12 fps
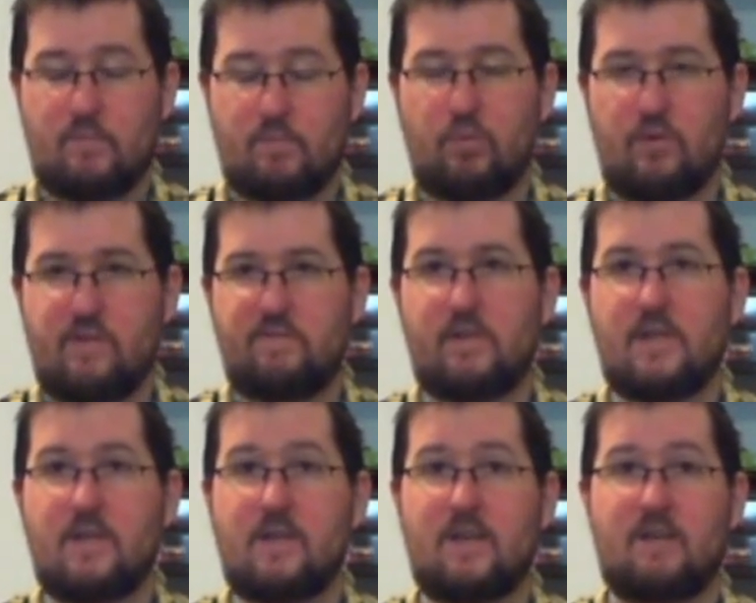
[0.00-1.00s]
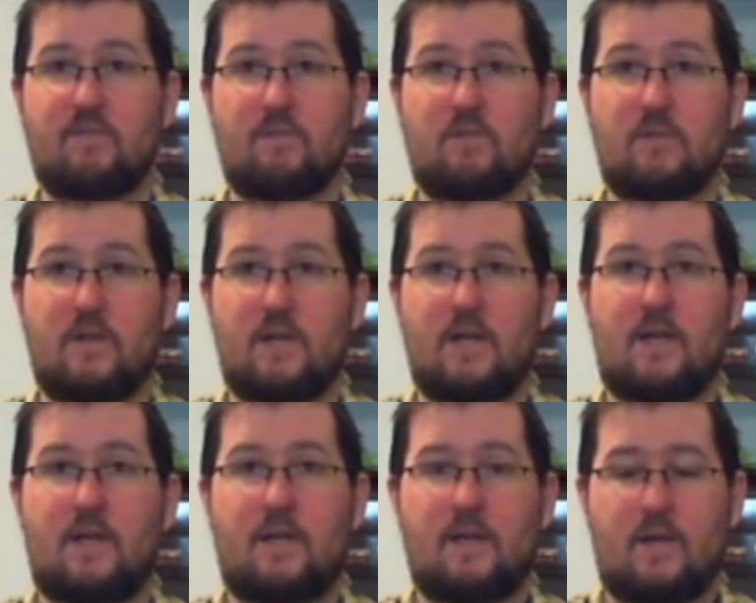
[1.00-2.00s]
briefly cover
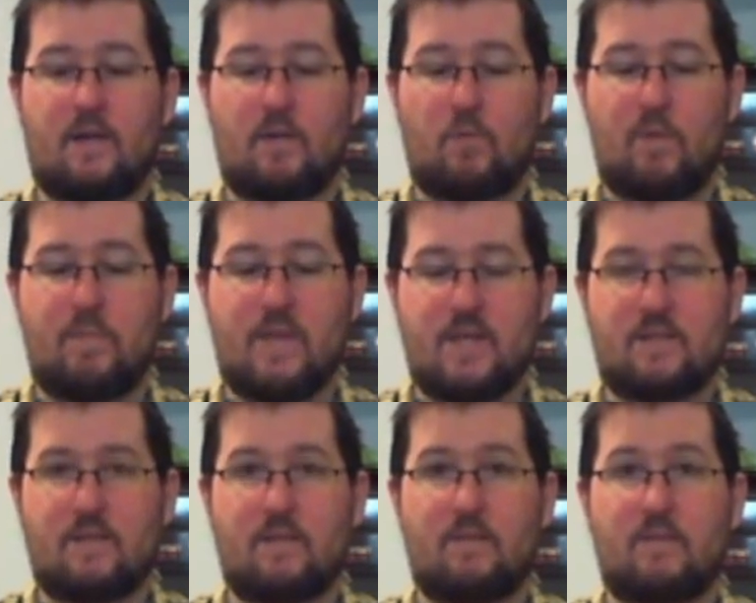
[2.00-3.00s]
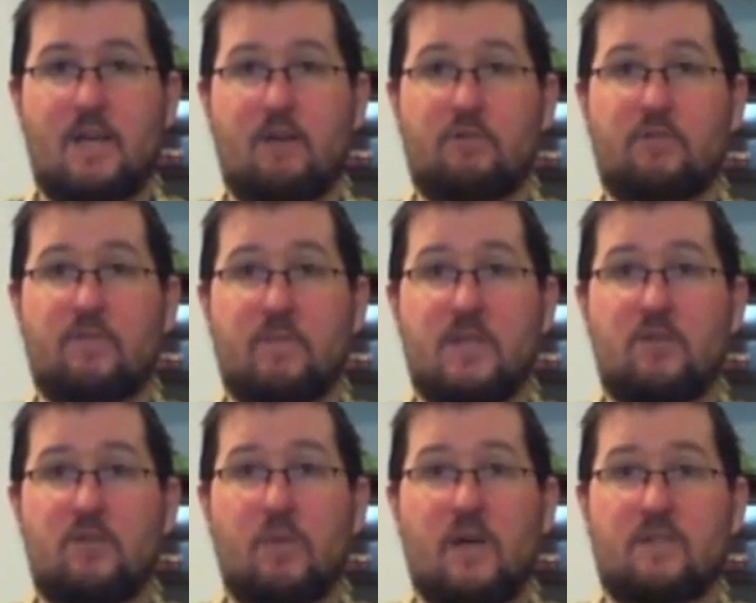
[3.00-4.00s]
what makes the characters from these
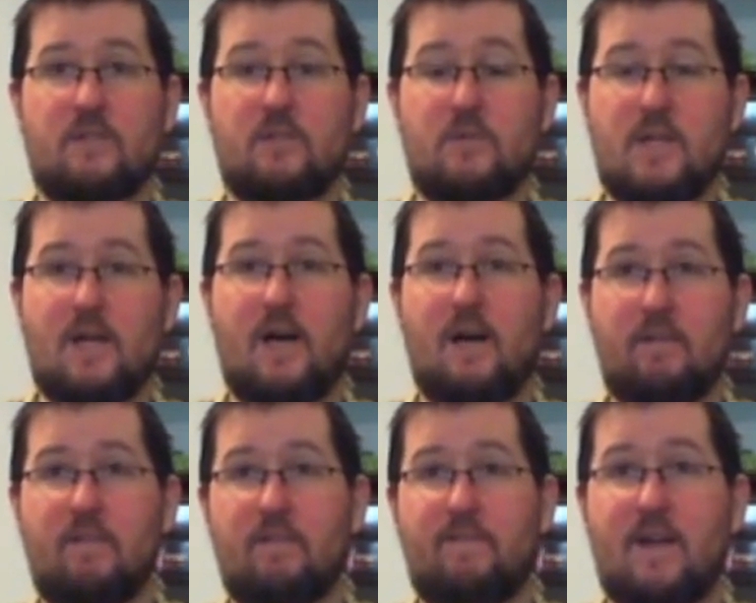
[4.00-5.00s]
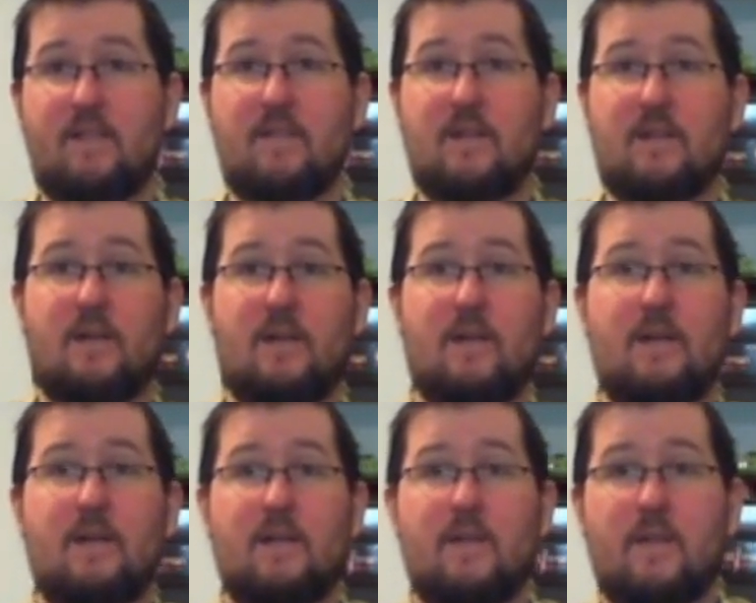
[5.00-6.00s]
2 boxes unique, other than the fact that
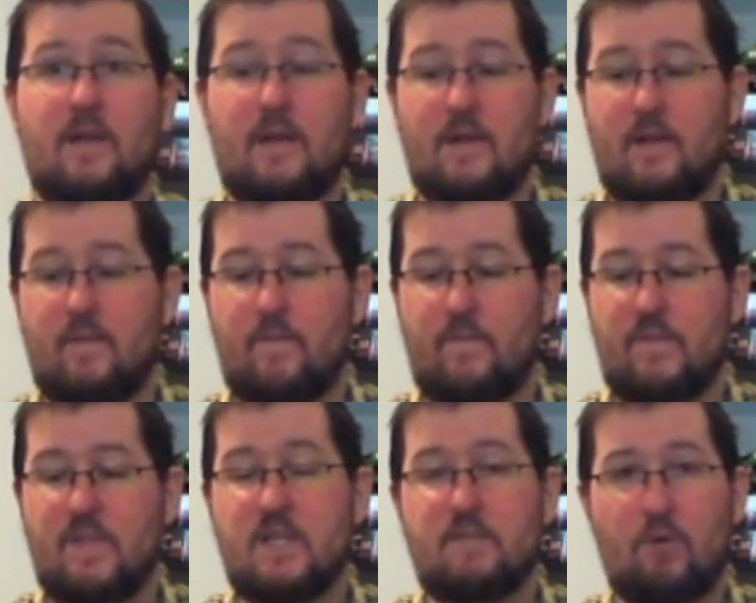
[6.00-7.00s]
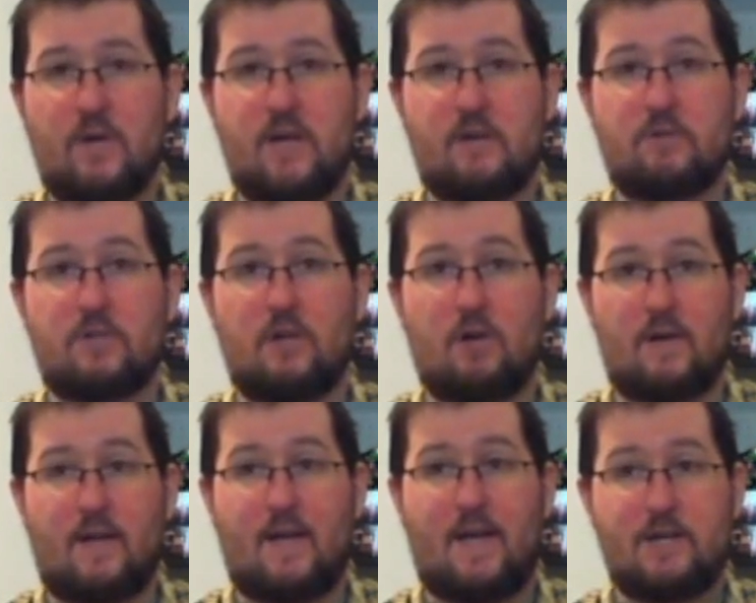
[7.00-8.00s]
these 4 characters
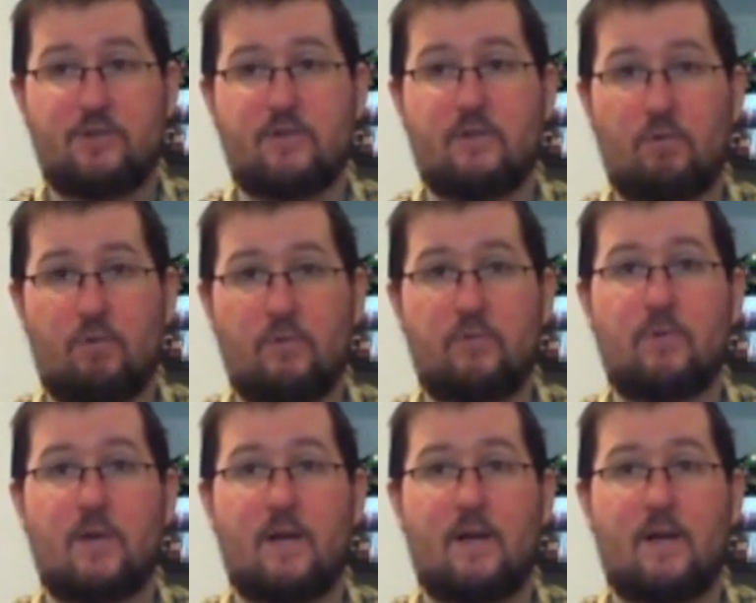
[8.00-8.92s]
are actually the crew,